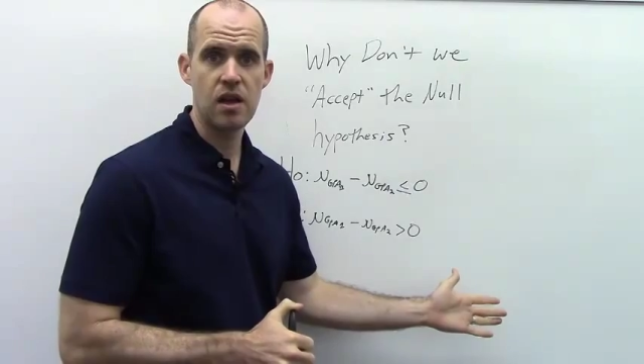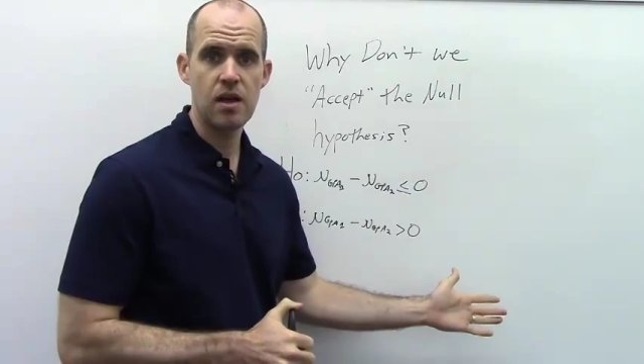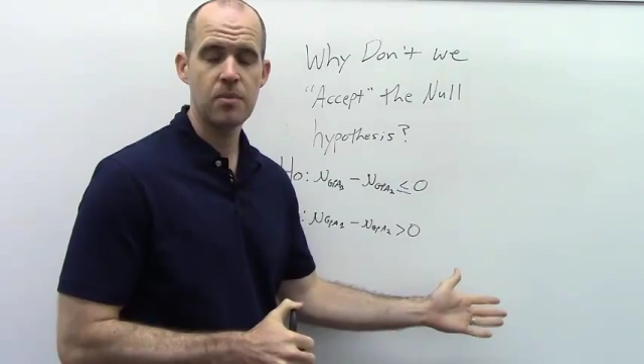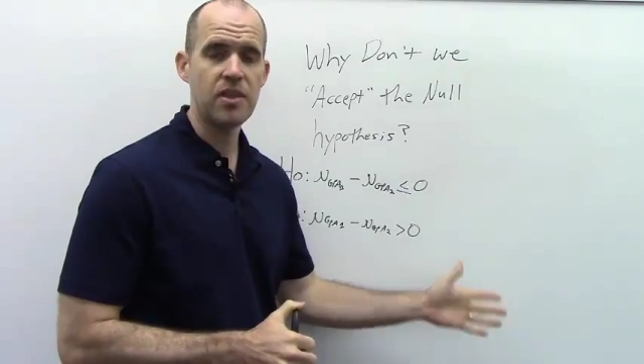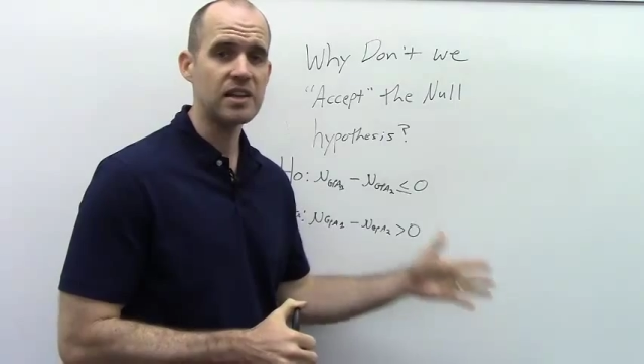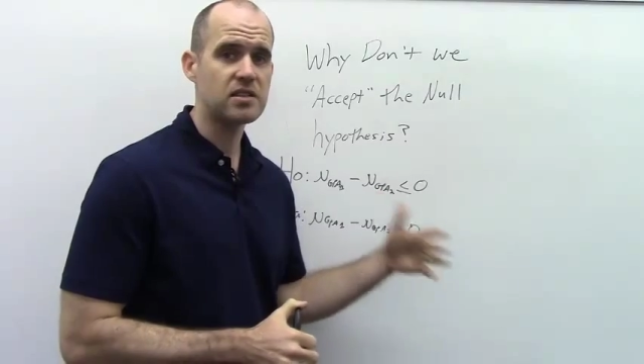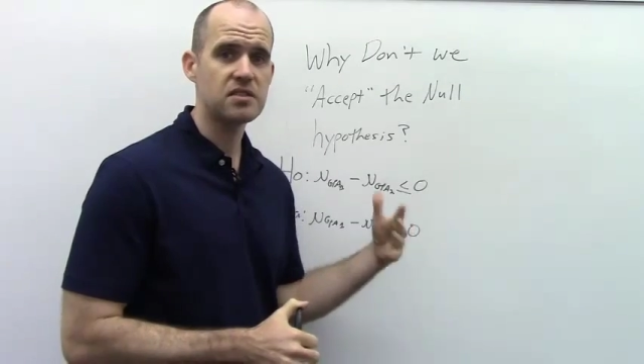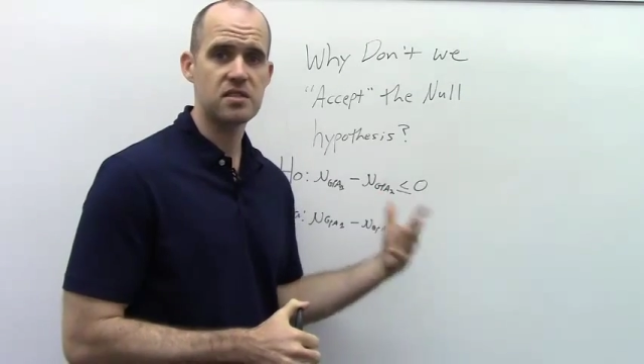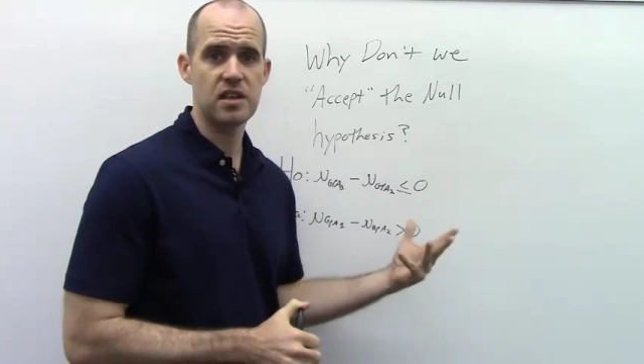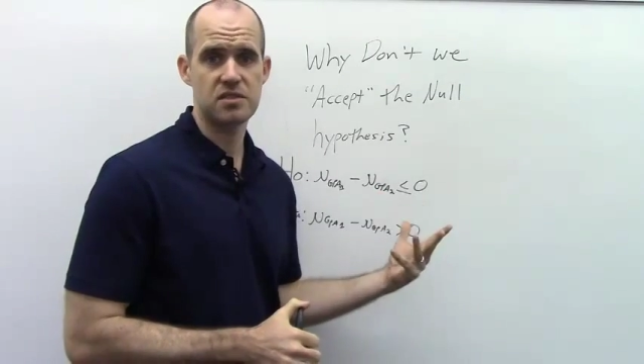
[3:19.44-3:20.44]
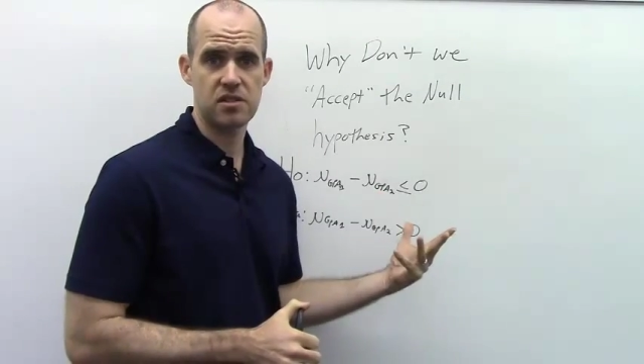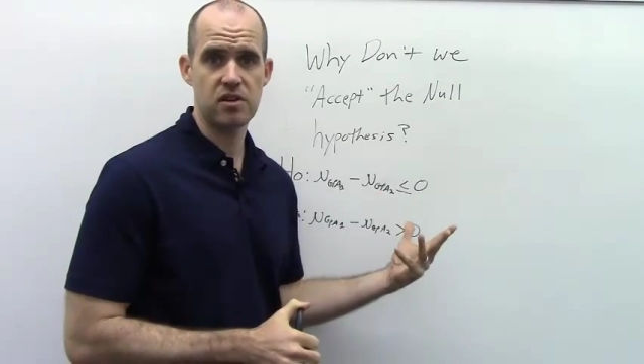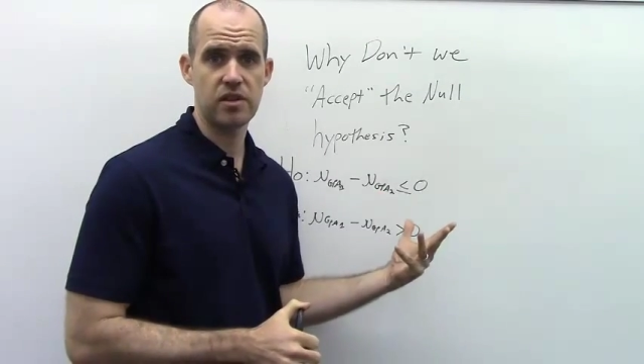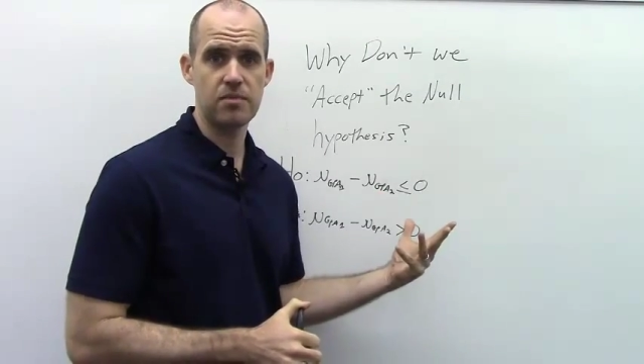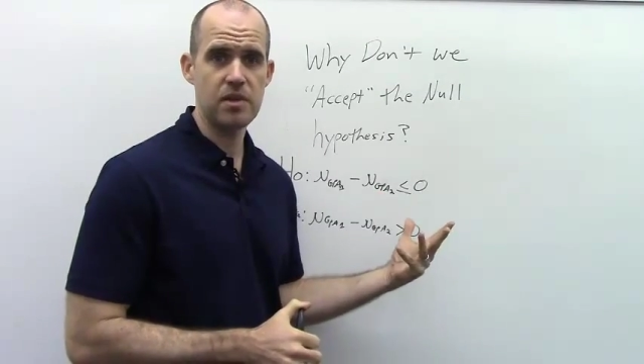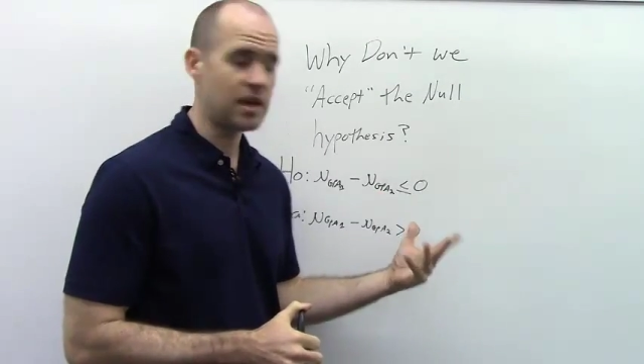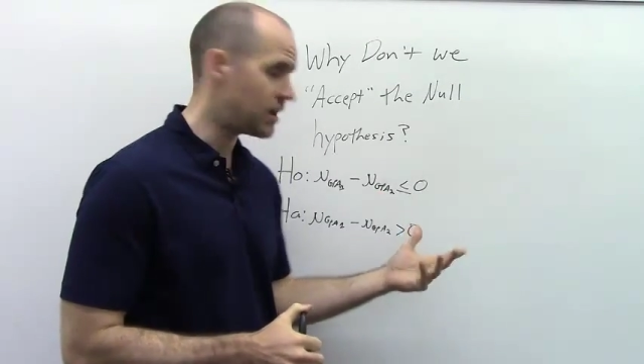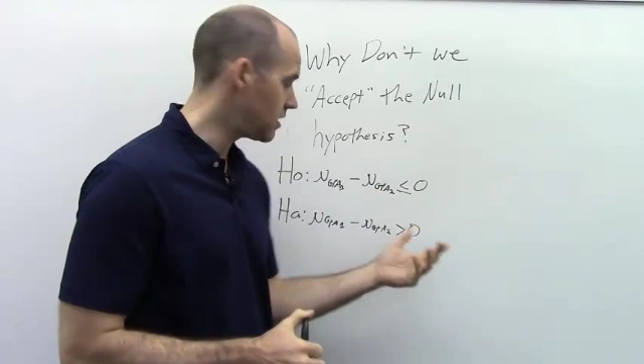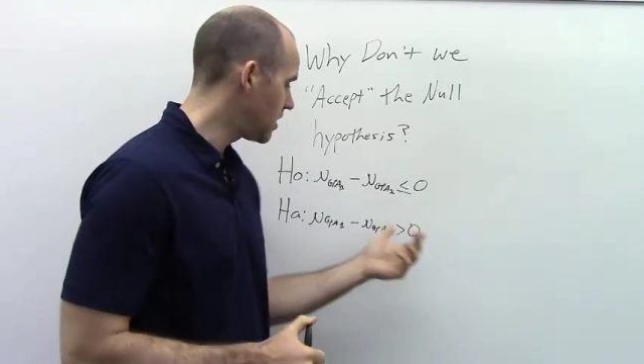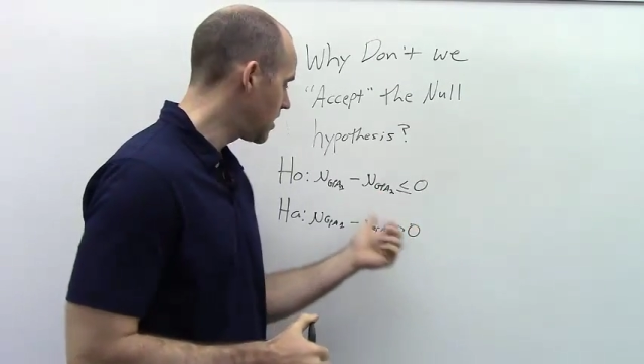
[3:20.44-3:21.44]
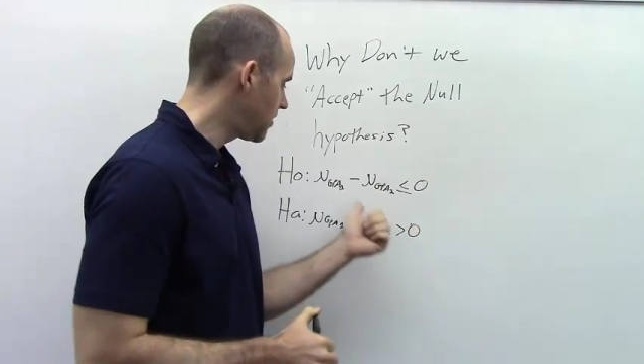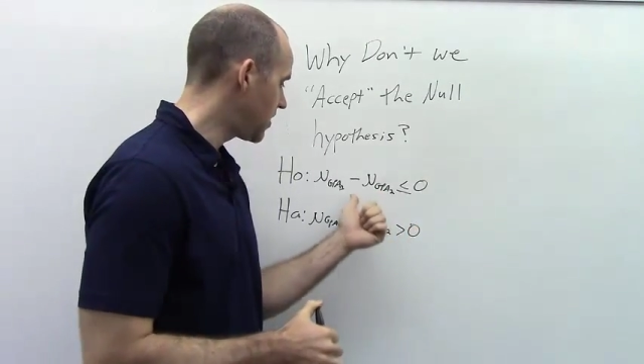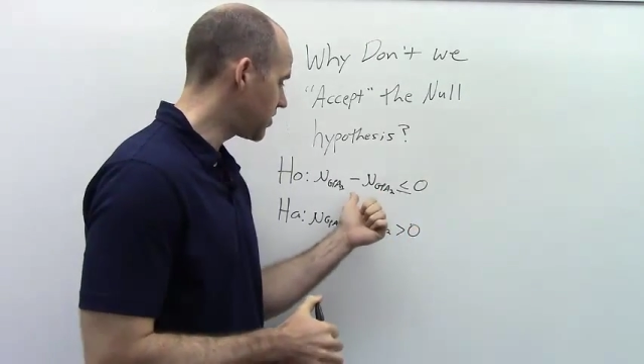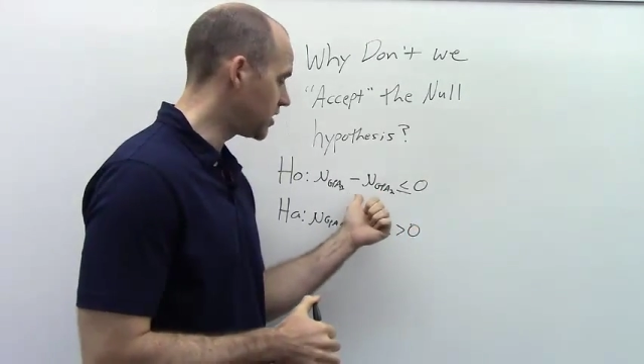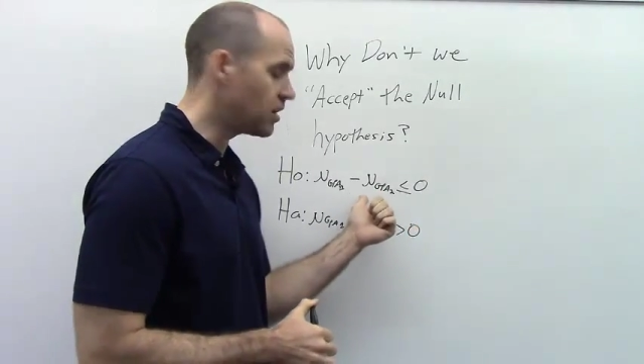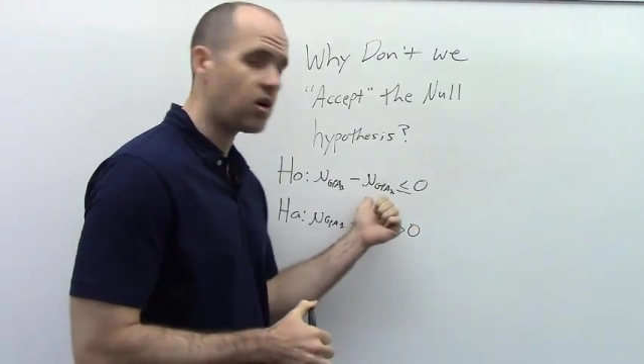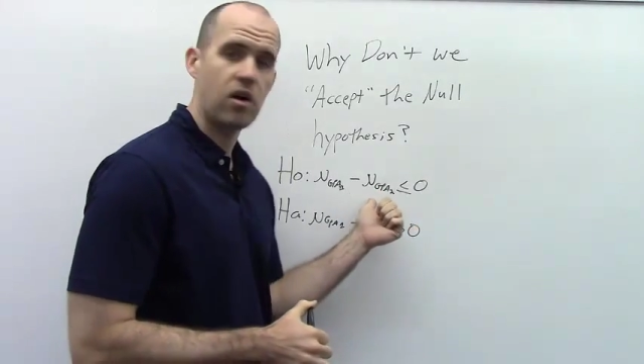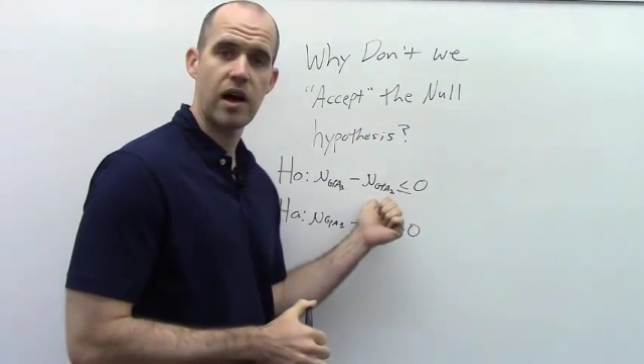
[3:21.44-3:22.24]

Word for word: but that doesn't necessarily mean that the null